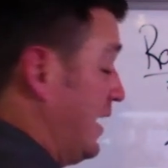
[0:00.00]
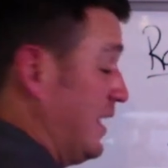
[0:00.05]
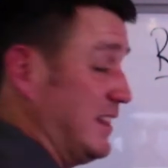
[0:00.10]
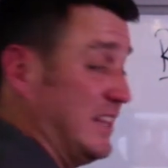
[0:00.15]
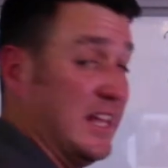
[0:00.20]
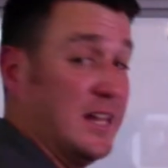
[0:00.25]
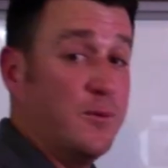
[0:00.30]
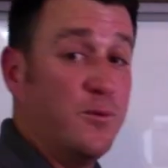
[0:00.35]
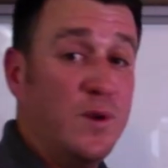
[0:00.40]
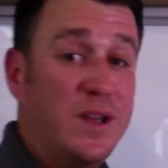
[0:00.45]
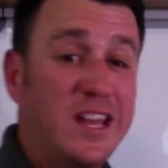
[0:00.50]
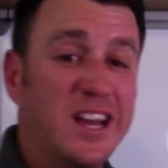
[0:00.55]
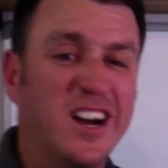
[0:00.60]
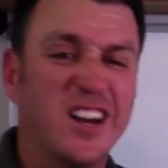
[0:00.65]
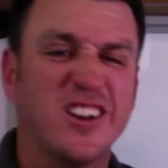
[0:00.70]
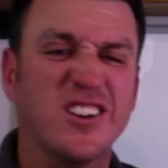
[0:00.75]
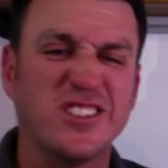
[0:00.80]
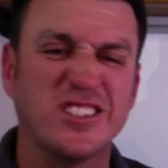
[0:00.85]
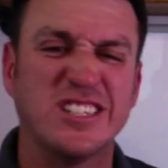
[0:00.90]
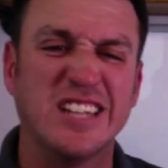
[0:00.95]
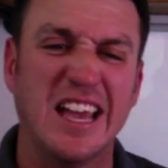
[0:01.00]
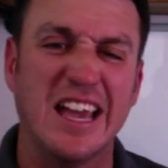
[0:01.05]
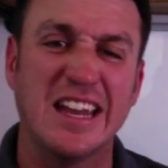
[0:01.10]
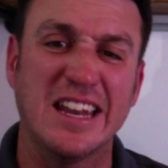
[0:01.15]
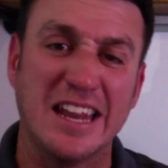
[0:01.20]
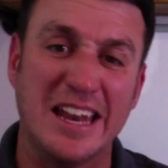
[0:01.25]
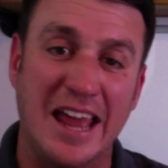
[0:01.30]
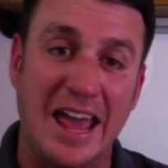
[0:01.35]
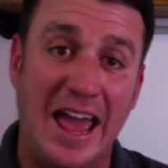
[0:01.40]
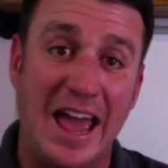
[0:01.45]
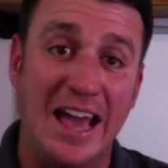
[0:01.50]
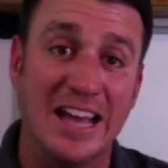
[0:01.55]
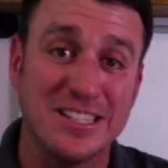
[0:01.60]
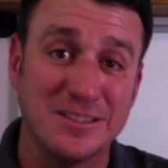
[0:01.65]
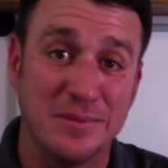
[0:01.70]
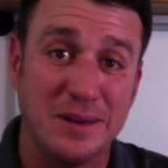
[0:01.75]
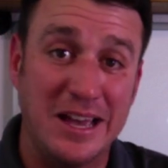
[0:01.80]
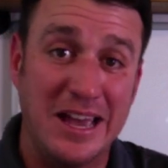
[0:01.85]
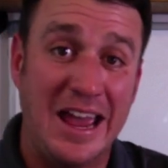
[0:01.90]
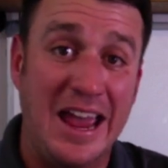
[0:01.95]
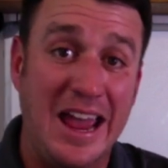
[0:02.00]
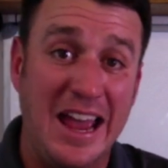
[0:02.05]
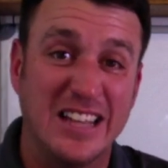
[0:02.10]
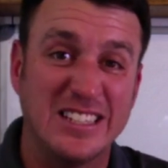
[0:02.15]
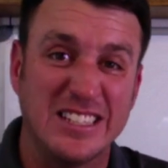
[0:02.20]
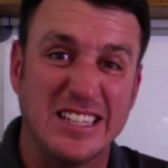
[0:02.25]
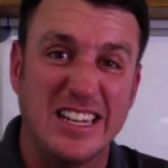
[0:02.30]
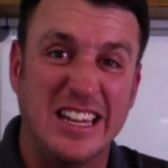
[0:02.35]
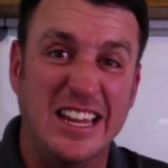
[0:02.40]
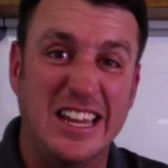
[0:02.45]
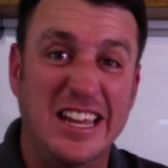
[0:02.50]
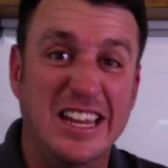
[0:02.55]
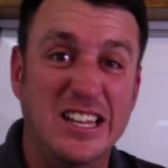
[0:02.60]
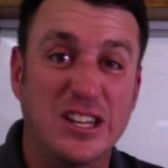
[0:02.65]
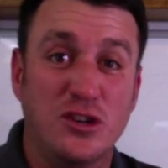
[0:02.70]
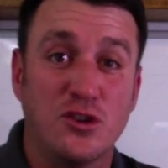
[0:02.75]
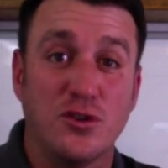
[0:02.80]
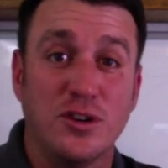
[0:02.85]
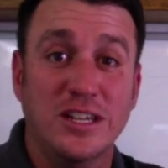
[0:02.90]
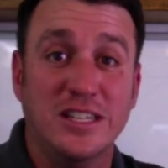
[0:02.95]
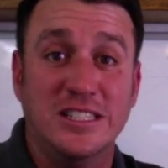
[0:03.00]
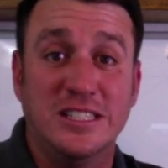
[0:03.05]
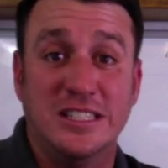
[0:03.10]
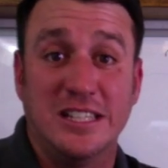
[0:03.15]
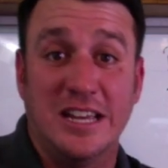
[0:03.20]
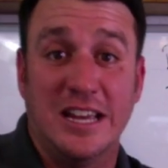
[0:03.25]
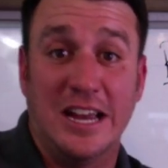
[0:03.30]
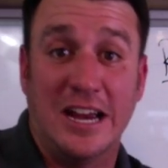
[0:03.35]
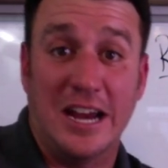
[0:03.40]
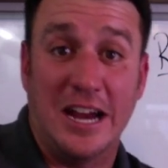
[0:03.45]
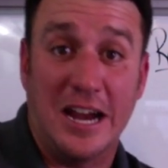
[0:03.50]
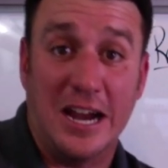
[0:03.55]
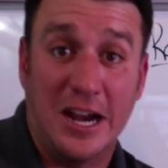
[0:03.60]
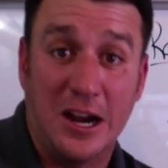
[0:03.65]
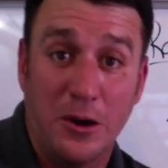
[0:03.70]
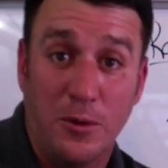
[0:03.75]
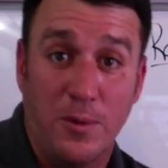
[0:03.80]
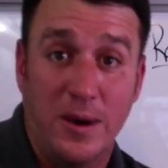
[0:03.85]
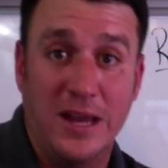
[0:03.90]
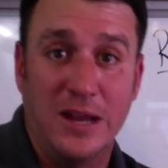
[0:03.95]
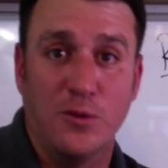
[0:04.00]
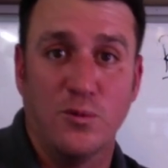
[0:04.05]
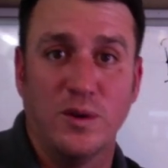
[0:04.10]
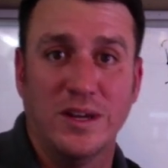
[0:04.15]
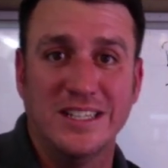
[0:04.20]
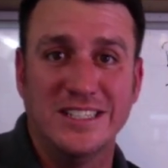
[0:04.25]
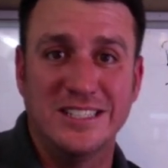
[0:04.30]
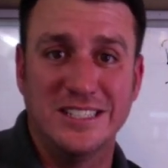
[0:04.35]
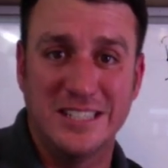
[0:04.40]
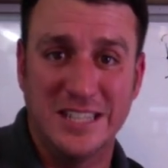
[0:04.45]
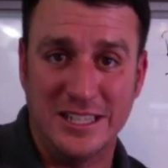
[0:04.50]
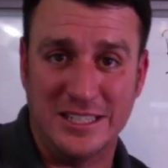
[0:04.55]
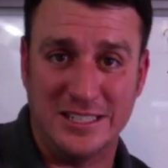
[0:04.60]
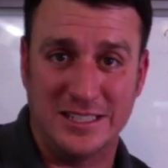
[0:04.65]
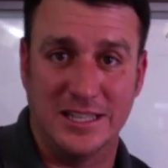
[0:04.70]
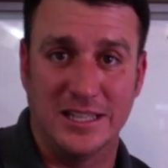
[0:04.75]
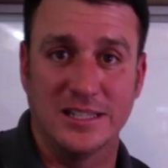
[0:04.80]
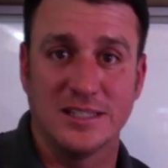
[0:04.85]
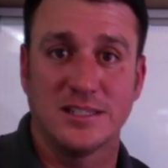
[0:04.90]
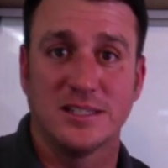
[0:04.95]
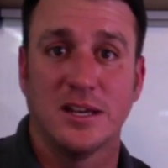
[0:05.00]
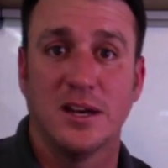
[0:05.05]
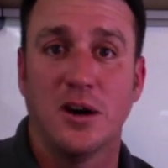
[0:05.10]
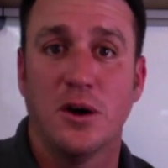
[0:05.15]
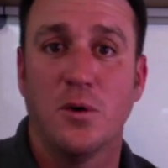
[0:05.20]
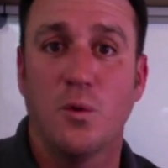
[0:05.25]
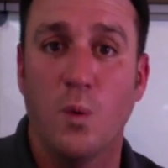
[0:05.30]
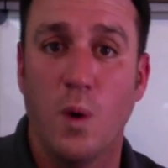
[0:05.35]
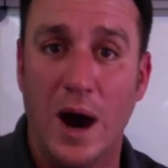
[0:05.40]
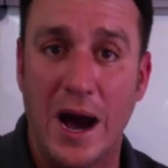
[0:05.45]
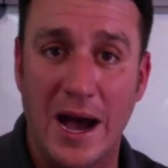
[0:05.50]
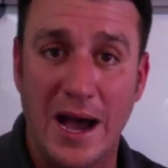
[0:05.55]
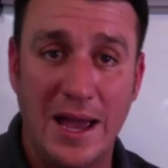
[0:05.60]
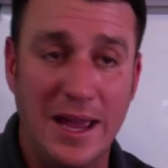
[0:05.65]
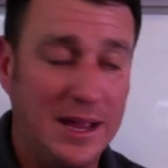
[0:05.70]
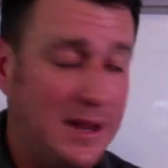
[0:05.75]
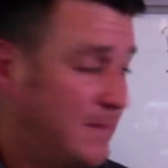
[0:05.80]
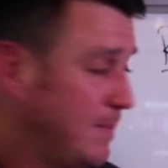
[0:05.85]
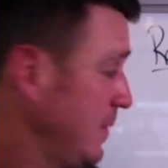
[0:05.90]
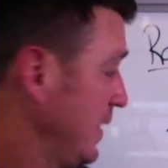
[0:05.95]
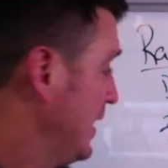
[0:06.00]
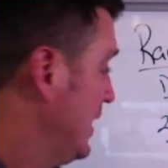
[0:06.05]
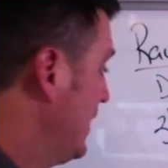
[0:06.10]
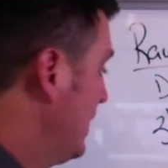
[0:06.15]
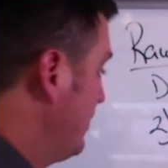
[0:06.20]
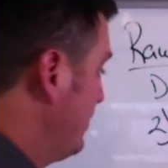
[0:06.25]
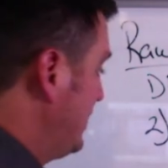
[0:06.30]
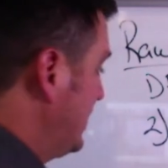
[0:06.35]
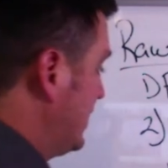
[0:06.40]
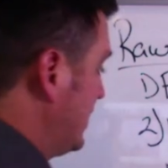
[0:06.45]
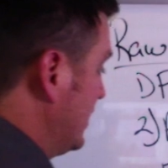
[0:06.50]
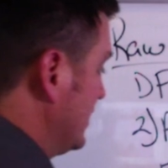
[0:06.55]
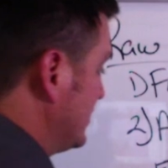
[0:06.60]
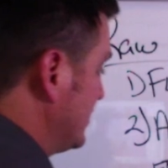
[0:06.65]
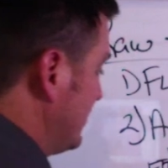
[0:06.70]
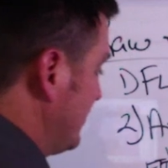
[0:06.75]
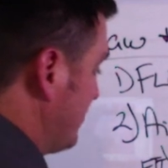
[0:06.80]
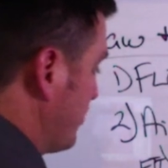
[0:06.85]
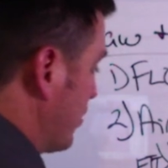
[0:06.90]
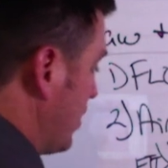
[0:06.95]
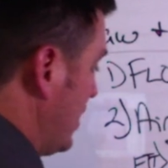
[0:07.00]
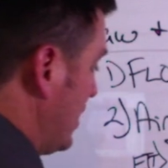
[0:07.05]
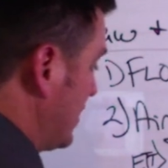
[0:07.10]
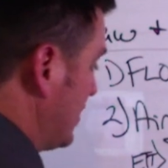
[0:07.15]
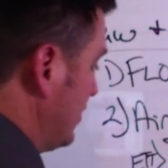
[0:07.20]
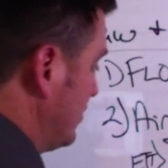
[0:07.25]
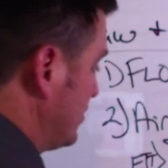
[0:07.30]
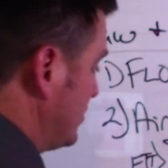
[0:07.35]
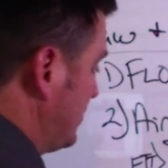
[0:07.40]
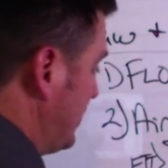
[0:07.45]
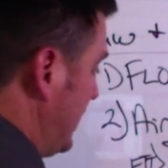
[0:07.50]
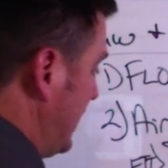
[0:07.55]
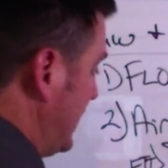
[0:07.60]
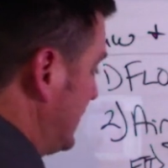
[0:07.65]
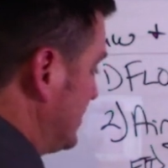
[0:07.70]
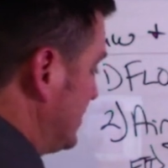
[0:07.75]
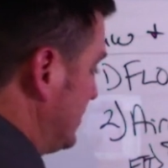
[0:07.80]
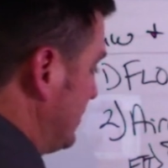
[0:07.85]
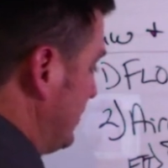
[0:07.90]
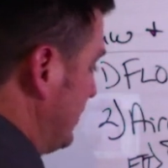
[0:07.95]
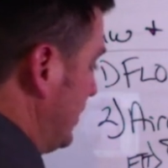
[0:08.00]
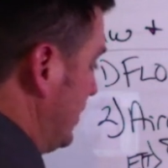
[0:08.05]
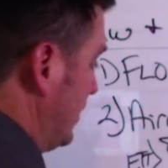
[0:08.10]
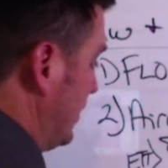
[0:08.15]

then we understand that asthma has an increased airway resistance. Why? Because of bronchospasm.